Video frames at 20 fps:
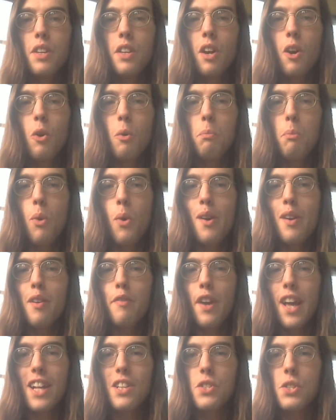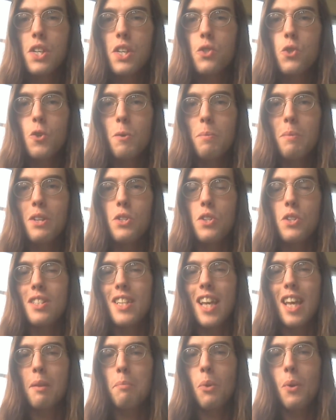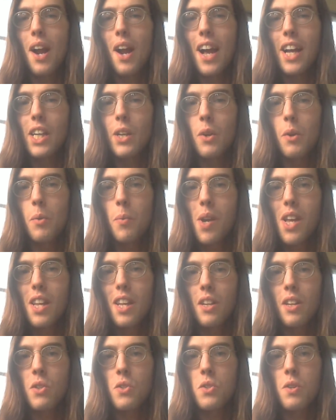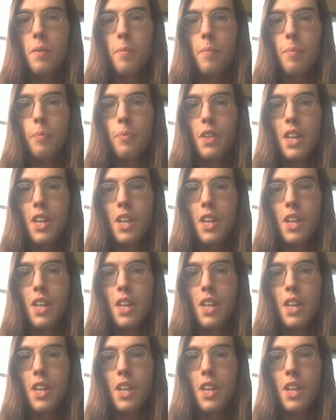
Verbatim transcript: you know, more advanced instruments to take more accurate readings.